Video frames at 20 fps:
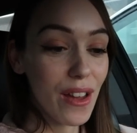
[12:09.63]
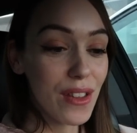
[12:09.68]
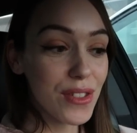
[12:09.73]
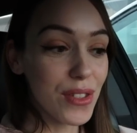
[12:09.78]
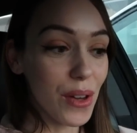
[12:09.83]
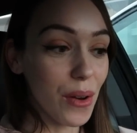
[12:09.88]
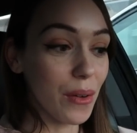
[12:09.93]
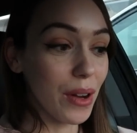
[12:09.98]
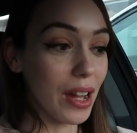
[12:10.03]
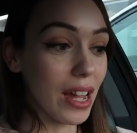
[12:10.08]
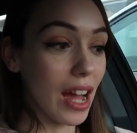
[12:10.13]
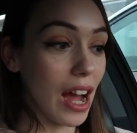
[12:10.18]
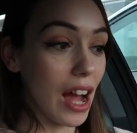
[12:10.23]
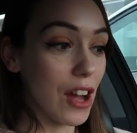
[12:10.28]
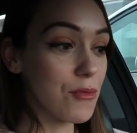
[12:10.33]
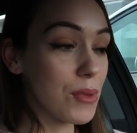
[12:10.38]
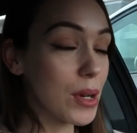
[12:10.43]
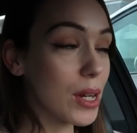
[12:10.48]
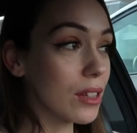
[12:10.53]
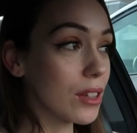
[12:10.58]
So
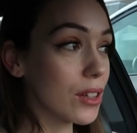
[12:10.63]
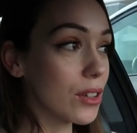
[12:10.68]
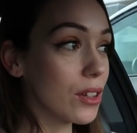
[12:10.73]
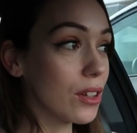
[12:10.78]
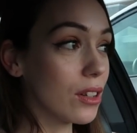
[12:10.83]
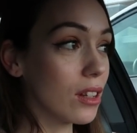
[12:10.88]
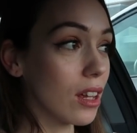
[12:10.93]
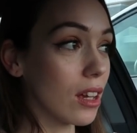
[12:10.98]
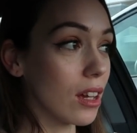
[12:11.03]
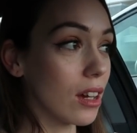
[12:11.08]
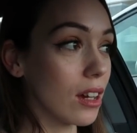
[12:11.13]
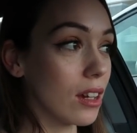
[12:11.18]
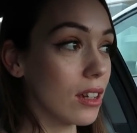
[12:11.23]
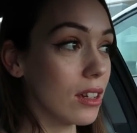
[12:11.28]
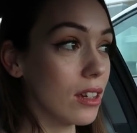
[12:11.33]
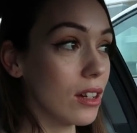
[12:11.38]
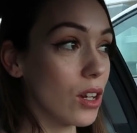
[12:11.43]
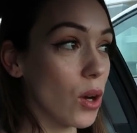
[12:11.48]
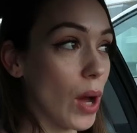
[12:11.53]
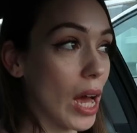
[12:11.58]
I've been a little,
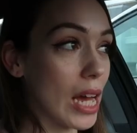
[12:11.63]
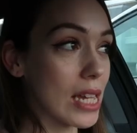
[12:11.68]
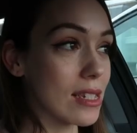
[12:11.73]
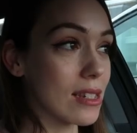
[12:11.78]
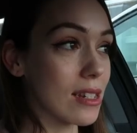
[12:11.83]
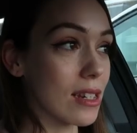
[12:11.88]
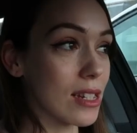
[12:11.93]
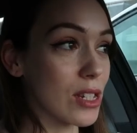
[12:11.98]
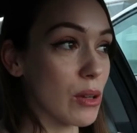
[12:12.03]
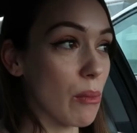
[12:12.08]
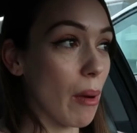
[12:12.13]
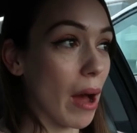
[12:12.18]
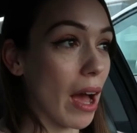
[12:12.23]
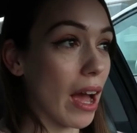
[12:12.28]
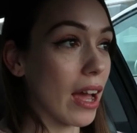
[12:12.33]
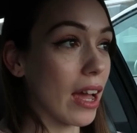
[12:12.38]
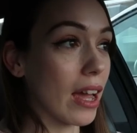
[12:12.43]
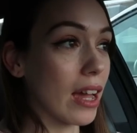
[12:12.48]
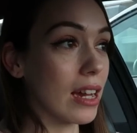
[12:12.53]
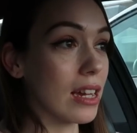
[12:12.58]
you know, hesitant to
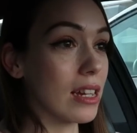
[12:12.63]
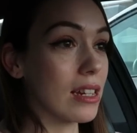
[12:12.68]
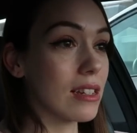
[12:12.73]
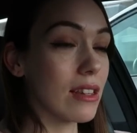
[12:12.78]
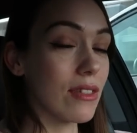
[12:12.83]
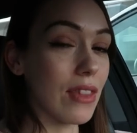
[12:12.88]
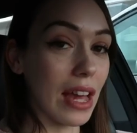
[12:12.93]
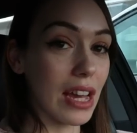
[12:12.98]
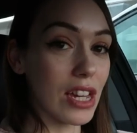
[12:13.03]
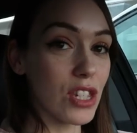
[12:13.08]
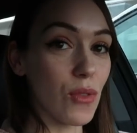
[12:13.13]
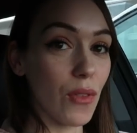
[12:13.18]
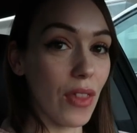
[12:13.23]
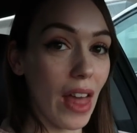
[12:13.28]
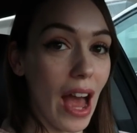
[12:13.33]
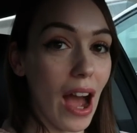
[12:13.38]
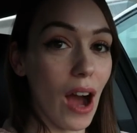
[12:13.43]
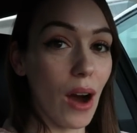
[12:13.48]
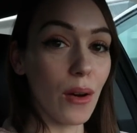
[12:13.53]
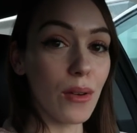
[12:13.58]
buy things for
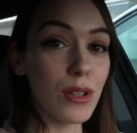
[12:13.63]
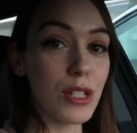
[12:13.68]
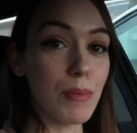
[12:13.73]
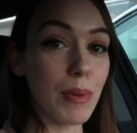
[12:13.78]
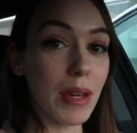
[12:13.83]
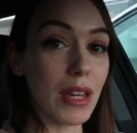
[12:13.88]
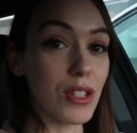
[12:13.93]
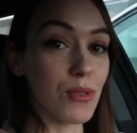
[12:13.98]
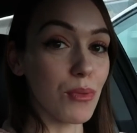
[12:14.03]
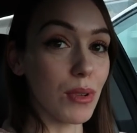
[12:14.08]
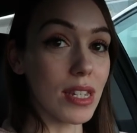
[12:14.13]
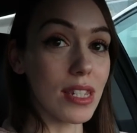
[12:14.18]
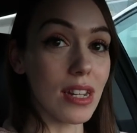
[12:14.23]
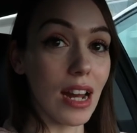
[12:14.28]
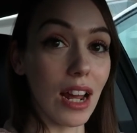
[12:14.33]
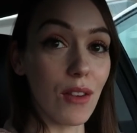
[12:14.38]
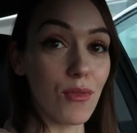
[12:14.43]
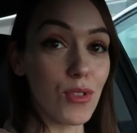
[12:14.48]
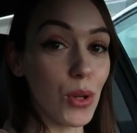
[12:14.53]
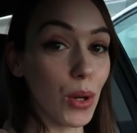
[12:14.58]
the house because Reese
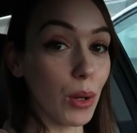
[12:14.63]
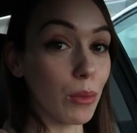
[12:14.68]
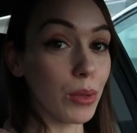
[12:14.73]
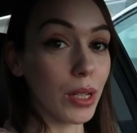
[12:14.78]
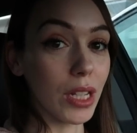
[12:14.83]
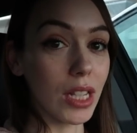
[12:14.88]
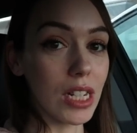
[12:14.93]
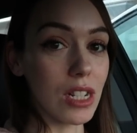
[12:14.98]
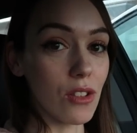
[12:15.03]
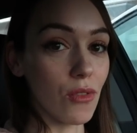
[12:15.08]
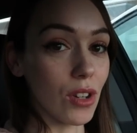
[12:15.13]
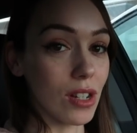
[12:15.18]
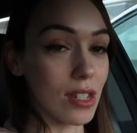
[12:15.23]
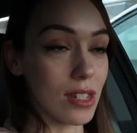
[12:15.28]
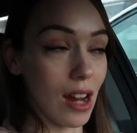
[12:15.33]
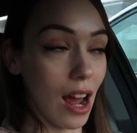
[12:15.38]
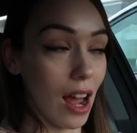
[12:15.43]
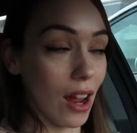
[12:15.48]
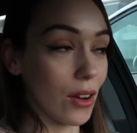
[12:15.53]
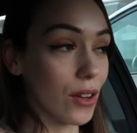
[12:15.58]
and I have two completely different
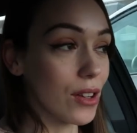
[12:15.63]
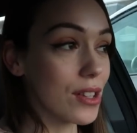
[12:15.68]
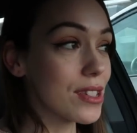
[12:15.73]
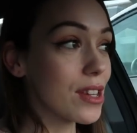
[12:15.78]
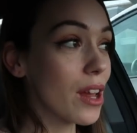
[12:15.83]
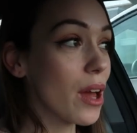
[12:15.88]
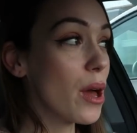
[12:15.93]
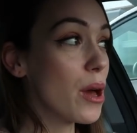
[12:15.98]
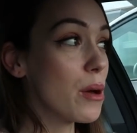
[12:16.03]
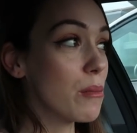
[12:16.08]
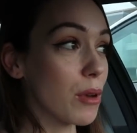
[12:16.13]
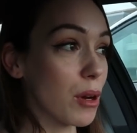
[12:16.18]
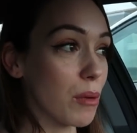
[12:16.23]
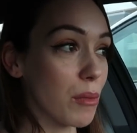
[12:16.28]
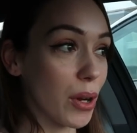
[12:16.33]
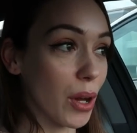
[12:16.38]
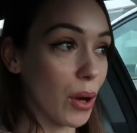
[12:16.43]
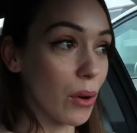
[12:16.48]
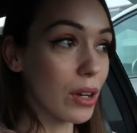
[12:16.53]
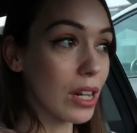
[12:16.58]
styles, but I'm
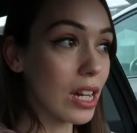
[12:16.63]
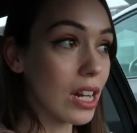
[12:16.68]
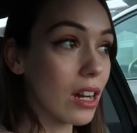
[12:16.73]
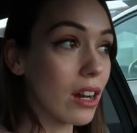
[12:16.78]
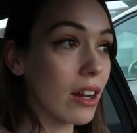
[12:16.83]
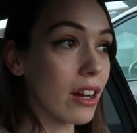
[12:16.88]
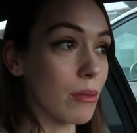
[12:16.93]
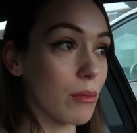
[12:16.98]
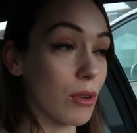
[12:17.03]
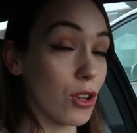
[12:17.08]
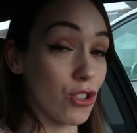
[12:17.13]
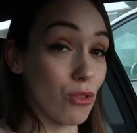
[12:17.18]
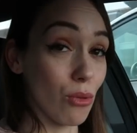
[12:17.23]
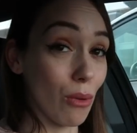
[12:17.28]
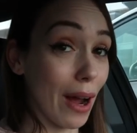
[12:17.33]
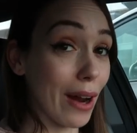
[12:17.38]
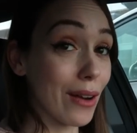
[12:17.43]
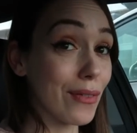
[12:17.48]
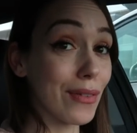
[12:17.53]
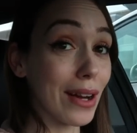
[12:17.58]
gonna go in here and I'm gonna
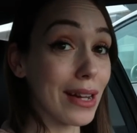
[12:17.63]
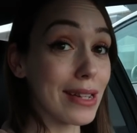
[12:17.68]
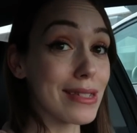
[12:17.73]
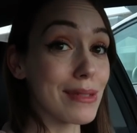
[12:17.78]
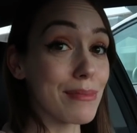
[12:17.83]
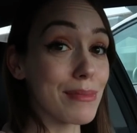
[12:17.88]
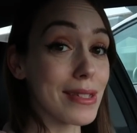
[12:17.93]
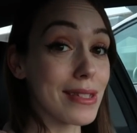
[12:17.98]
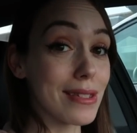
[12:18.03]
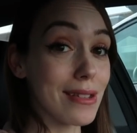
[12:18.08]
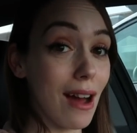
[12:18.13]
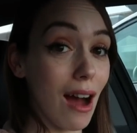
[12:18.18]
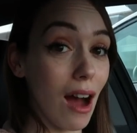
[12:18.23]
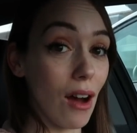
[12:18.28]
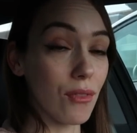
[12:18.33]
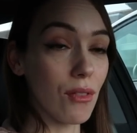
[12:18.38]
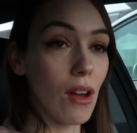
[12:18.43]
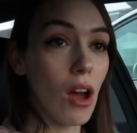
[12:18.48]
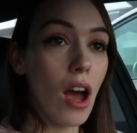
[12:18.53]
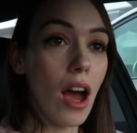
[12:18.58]
try to find some
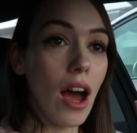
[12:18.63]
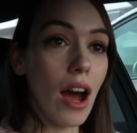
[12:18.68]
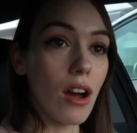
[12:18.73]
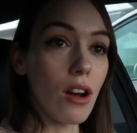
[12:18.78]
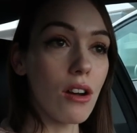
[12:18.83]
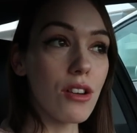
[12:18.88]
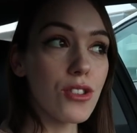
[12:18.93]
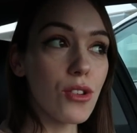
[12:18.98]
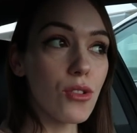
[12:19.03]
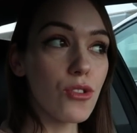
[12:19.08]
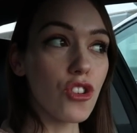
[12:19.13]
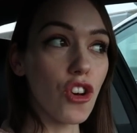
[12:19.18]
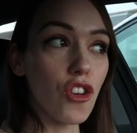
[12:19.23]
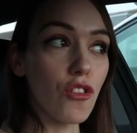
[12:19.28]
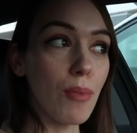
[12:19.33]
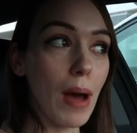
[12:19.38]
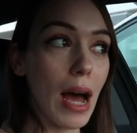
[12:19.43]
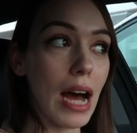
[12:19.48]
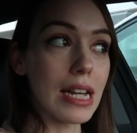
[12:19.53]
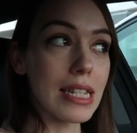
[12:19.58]
stuff. I also
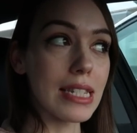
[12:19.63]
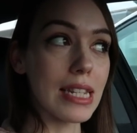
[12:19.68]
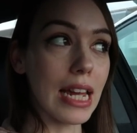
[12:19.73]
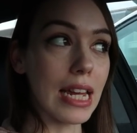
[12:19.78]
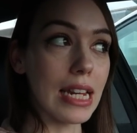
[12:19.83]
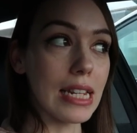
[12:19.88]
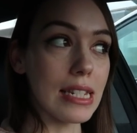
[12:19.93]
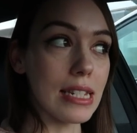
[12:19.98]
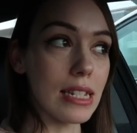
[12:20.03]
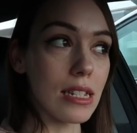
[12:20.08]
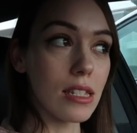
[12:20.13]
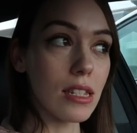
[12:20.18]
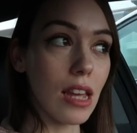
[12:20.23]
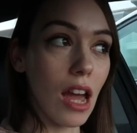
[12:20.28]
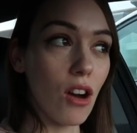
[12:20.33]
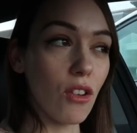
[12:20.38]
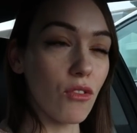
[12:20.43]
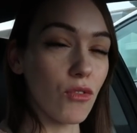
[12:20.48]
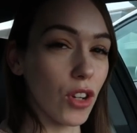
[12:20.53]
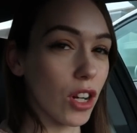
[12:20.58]
drove past a
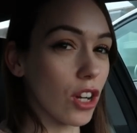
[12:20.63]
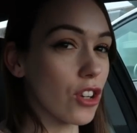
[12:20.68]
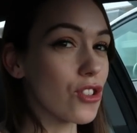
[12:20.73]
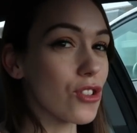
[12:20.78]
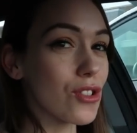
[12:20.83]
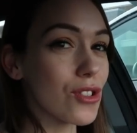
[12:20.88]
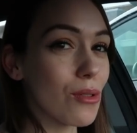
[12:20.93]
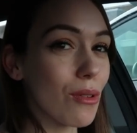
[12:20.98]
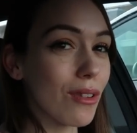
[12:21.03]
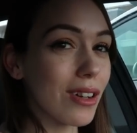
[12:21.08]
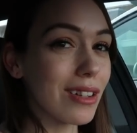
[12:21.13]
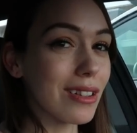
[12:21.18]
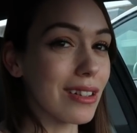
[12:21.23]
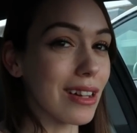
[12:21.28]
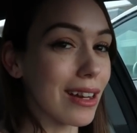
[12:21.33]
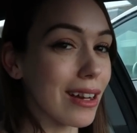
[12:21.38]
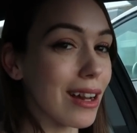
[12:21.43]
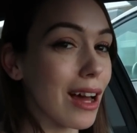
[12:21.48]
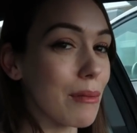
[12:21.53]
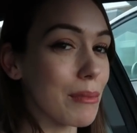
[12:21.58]
discount furniture store
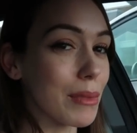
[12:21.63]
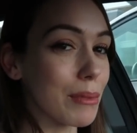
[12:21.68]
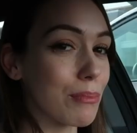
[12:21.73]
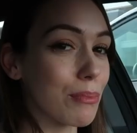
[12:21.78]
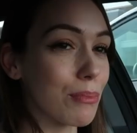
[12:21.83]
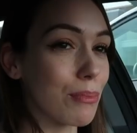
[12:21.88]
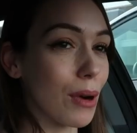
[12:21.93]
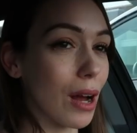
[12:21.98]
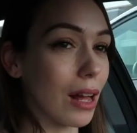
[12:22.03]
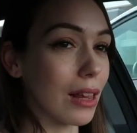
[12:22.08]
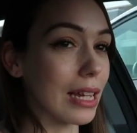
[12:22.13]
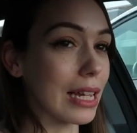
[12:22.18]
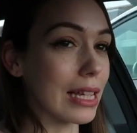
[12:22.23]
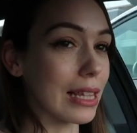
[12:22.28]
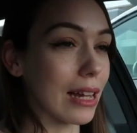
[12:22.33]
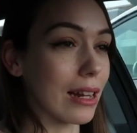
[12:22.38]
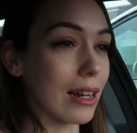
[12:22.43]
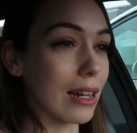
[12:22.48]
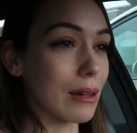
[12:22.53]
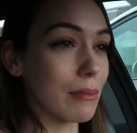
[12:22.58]
and I'm gonna probably
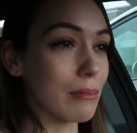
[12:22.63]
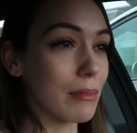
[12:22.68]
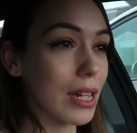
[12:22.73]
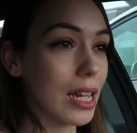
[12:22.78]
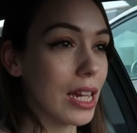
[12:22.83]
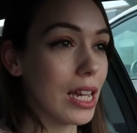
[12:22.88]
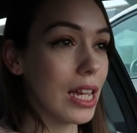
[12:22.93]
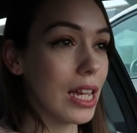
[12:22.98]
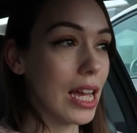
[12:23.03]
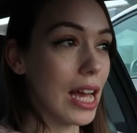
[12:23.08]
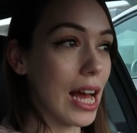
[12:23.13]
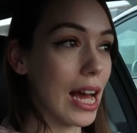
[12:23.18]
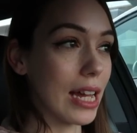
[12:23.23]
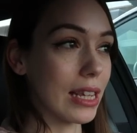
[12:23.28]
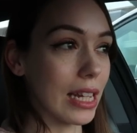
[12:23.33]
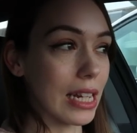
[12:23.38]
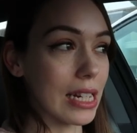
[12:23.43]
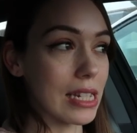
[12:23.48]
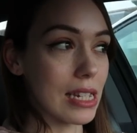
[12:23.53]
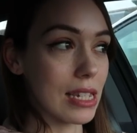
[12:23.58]
hit that up
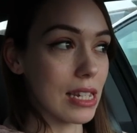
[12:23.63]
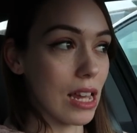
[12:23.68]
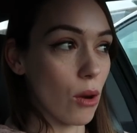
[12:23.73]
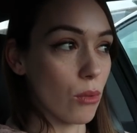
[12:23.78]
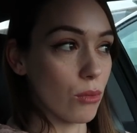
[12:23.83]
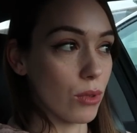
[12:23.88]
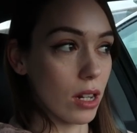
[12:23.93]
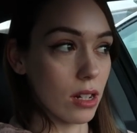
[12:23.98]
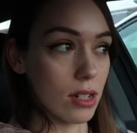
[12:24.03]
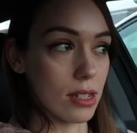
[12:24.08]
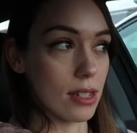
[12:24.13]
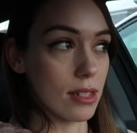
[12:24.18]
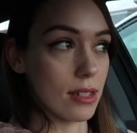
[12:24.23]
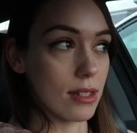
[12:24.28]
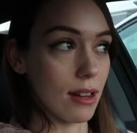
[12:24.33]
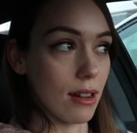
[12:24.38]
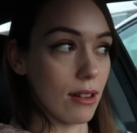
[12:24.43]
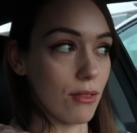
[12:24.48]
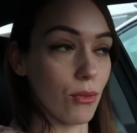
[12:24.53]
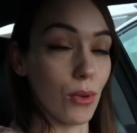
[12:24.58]
had like discount rugs and
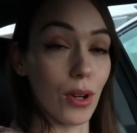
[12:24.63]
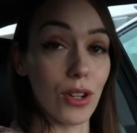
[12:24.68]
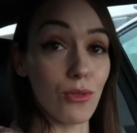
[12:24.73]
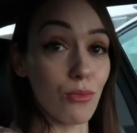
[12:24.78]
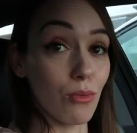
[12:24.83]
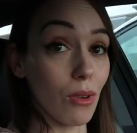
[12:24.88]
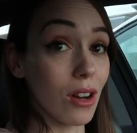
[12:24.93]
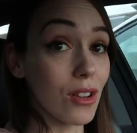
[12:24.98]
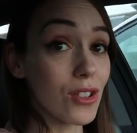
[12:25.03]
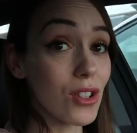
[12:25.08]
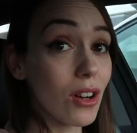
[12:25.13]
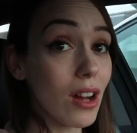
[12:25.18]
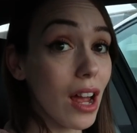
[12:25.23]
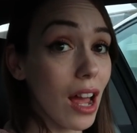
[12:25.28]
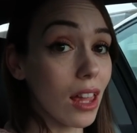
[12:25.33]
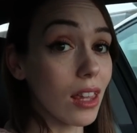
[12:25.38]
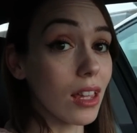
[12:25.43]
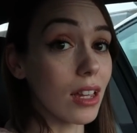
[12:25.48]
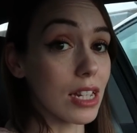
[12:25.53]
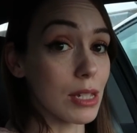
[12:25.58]
stuff, which rugs are
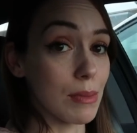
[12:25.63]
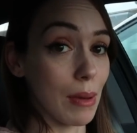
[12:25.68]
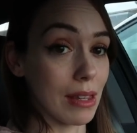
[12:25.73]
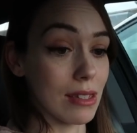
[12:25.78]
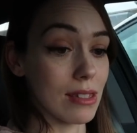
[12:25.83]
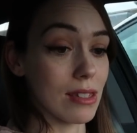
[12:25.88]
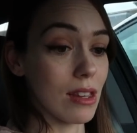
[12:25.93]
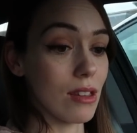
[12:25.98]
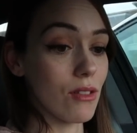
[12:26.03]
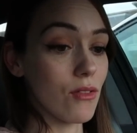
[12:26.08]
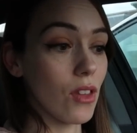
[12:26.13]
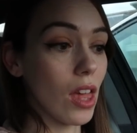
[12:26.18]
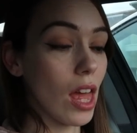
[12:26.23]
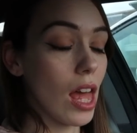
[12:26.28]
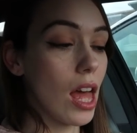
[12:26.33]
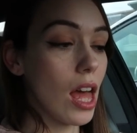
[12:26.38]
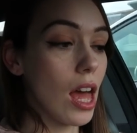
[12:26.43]
hella expensive.